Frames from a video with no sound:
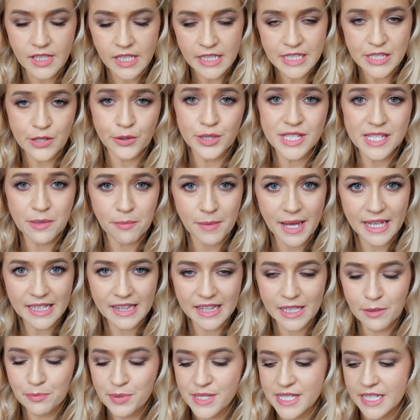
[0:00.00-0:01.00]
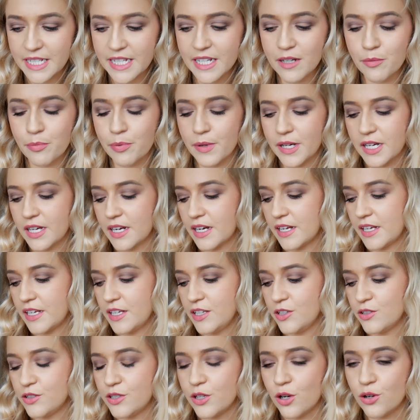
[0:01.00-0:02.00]
So it's a matte lipstick, but
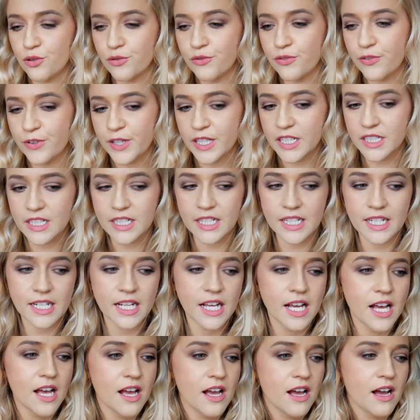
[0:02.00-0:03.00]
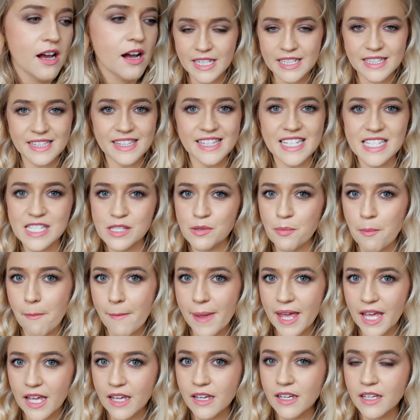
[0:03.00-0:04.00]
you don't feel it. It doesn't
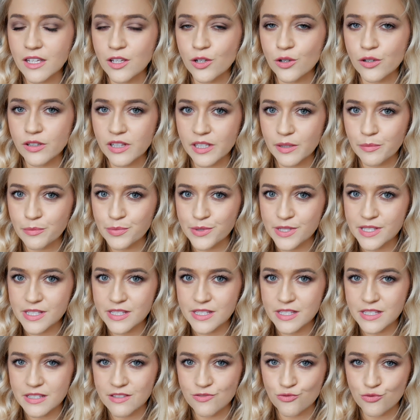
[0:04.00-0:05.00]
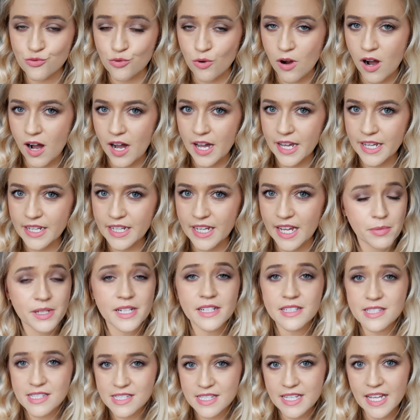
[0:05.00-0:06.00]
make your lips dry, but
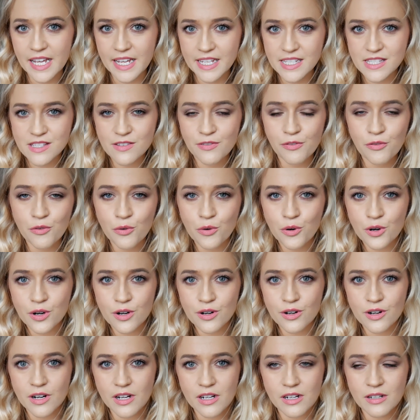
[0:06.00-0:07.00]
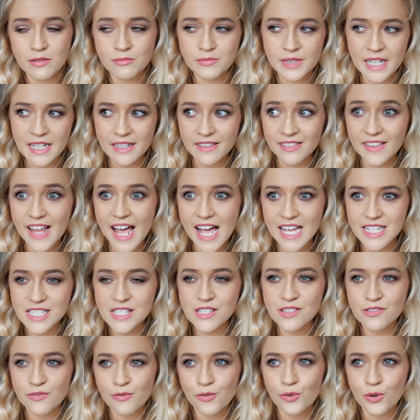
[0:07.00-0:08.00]
it stays for and
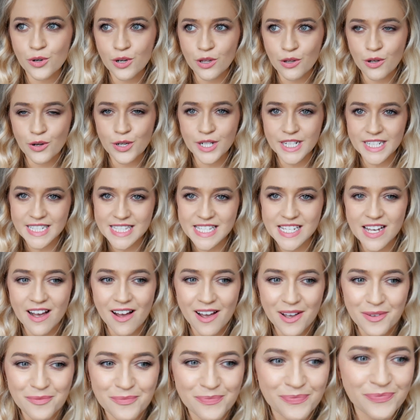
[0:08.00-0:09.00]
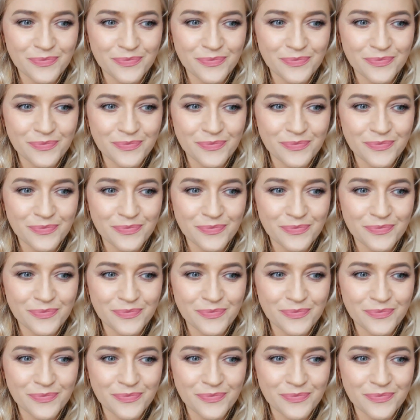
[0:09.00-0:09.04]
lasts for a longer time.